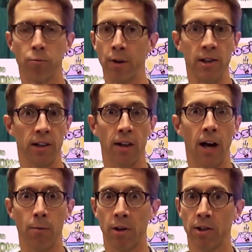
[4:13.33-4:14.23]
reaching the
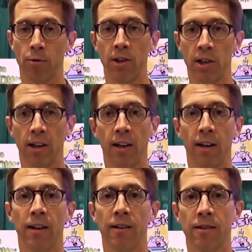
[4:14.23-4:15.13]
libraries and reaching
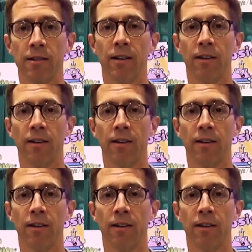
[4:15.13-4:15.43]
kids,